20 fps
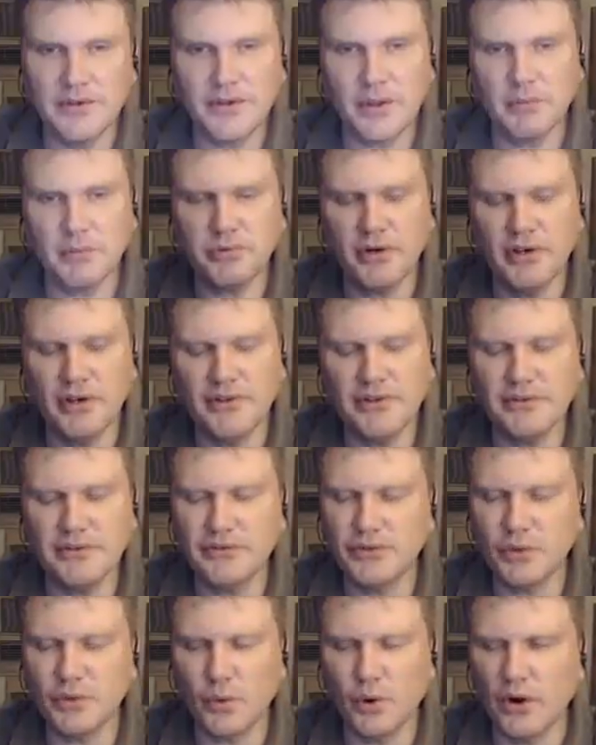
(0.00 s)
a place of
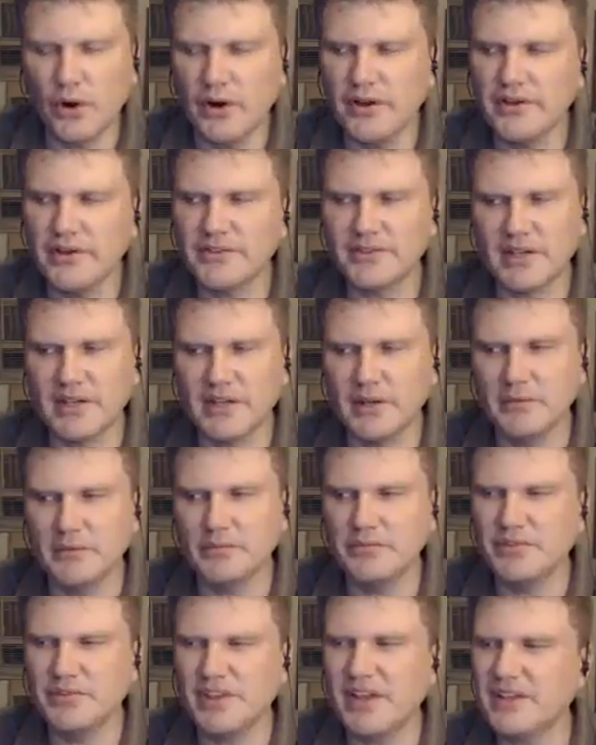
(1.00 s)
joy.
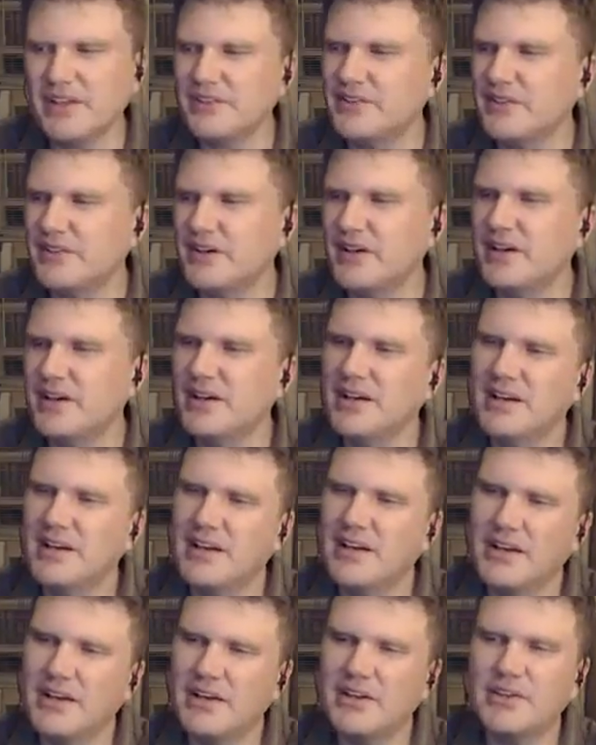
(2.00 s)
Yes,
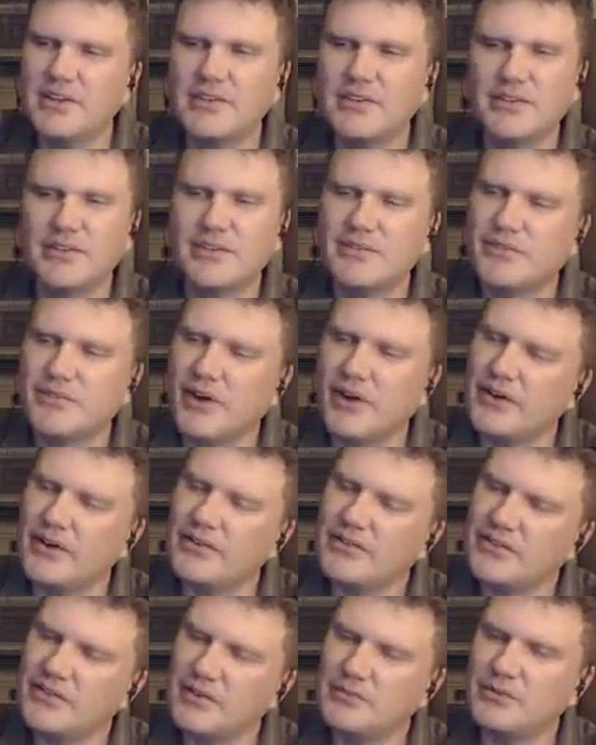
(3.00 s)
it is very
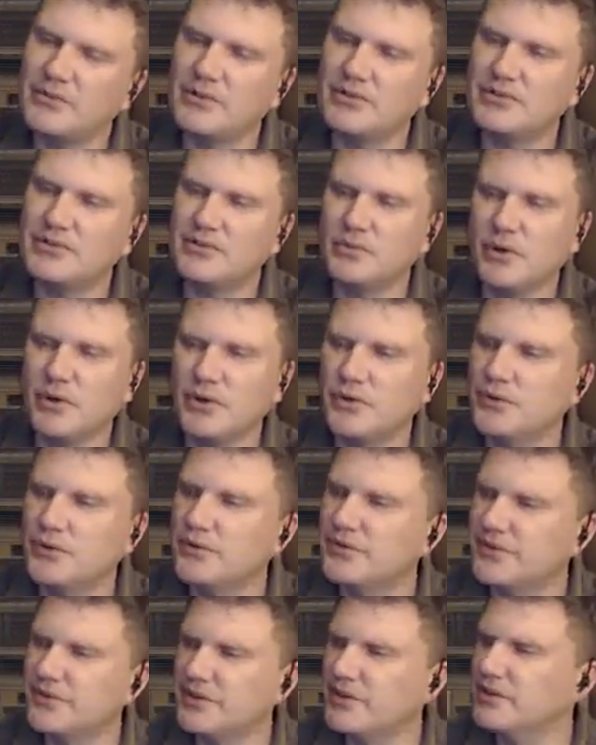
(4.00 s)
similar to what you
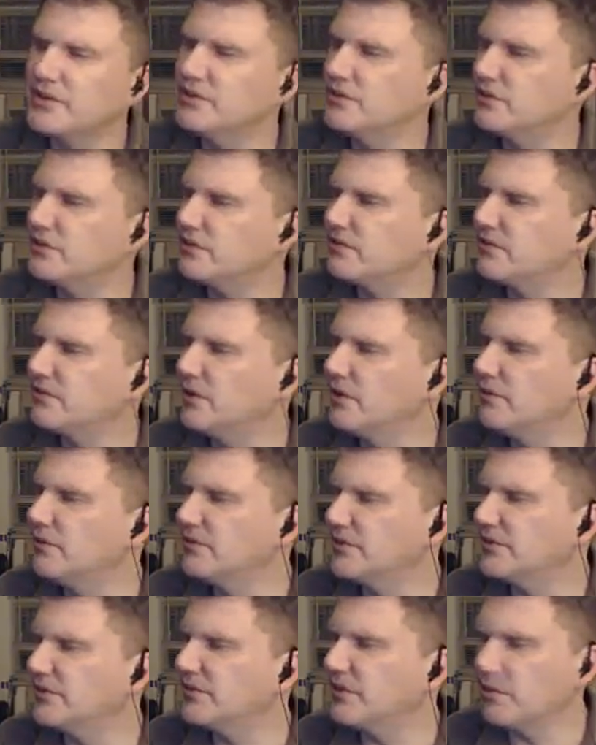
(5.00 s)
see in your films
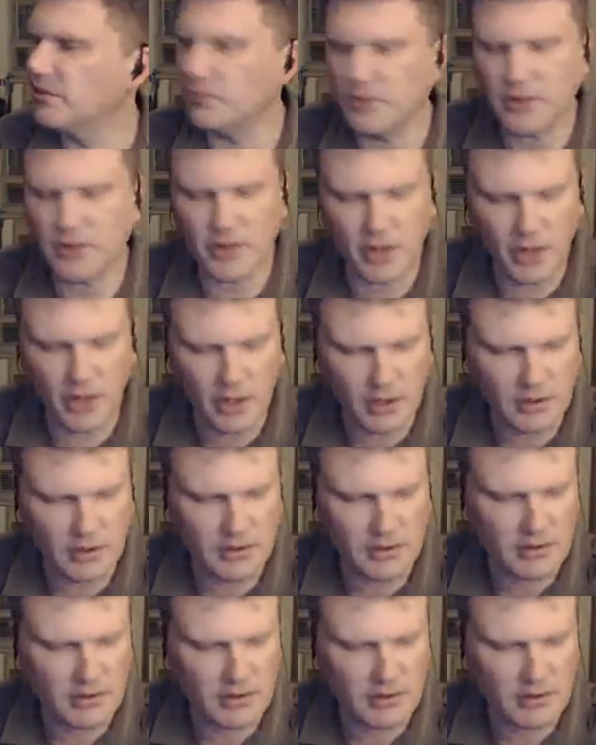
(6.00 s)
in some regard.